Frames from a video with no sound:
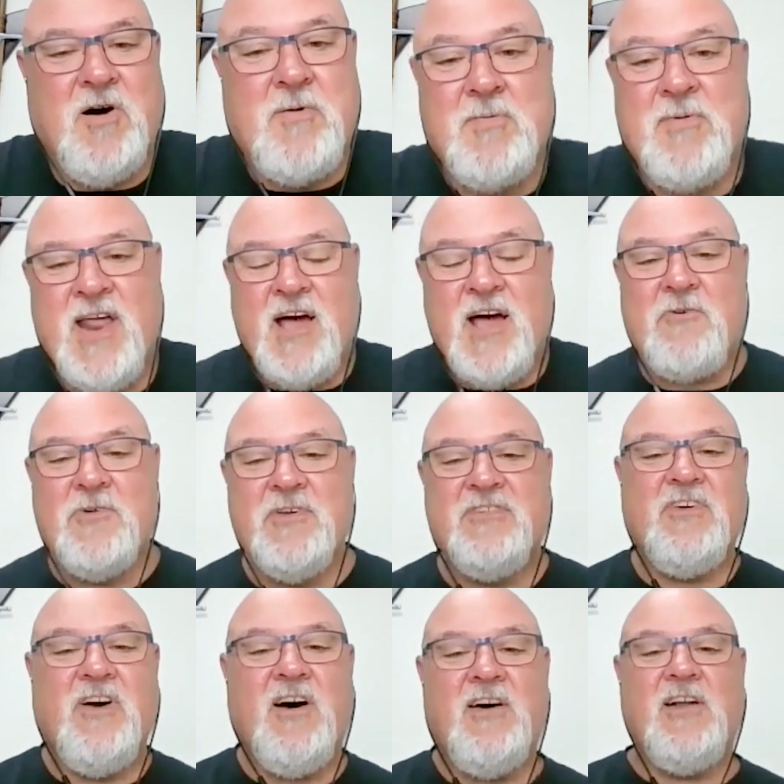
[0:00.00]
I mean, heck, we
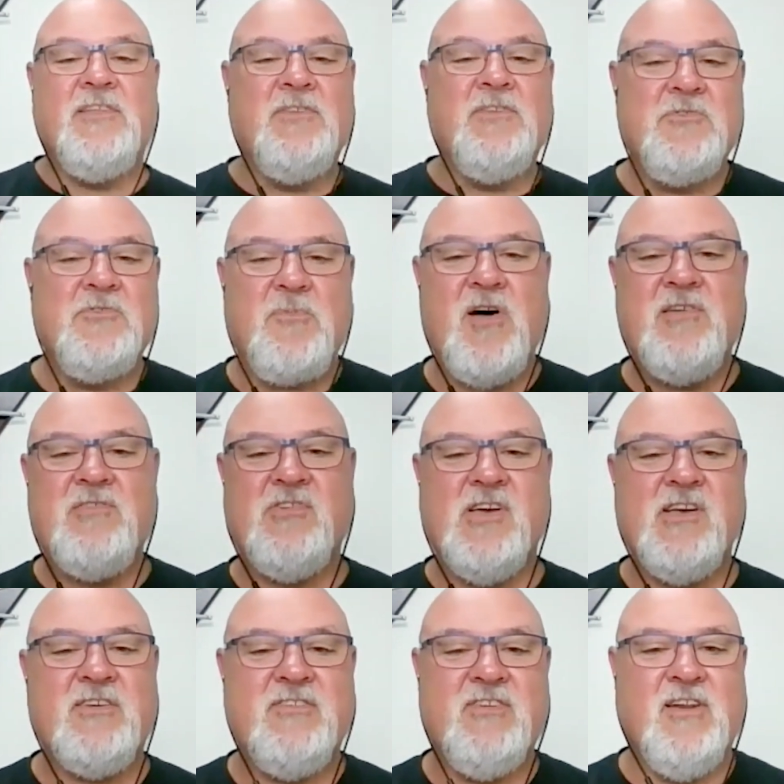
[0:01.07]
saw it on those
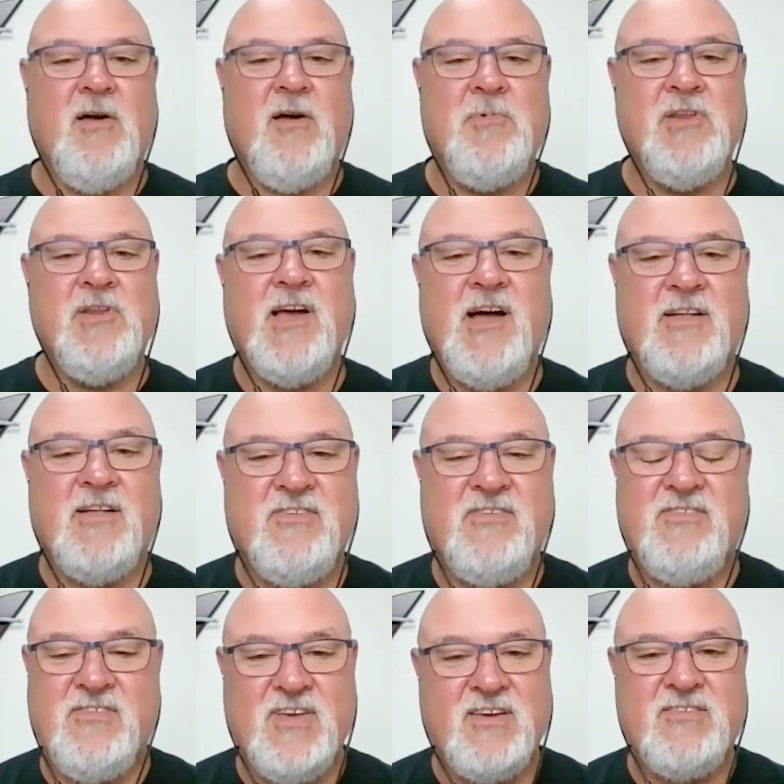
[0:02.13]
projects, and I mean, you got
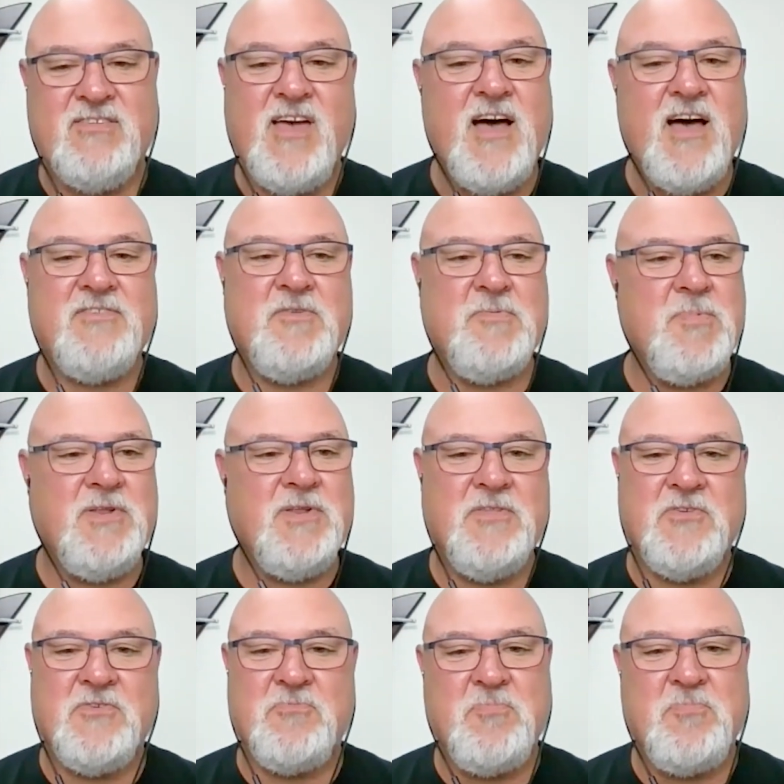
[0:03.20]
6 guys that have been in
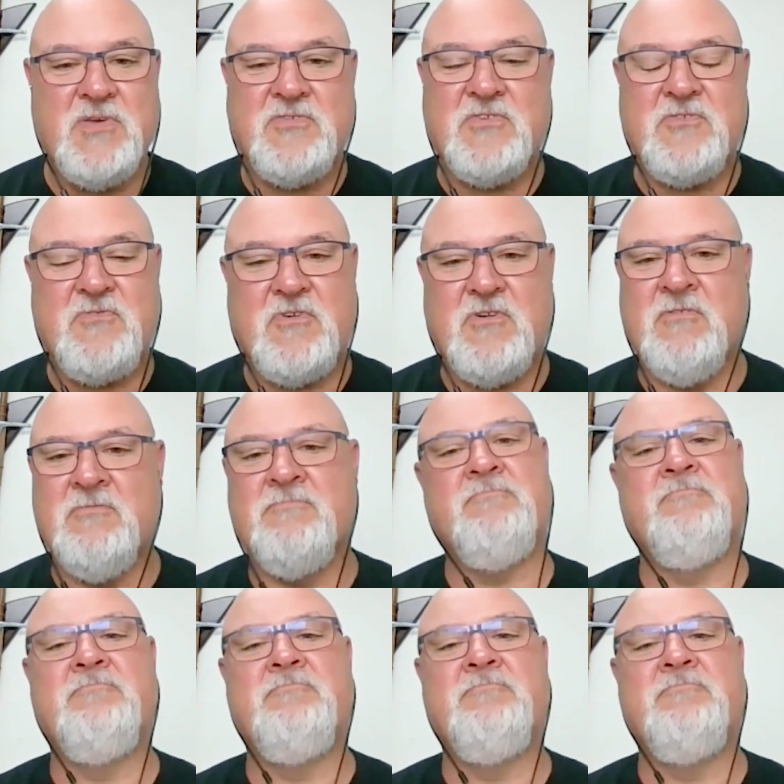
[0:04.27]
this business for,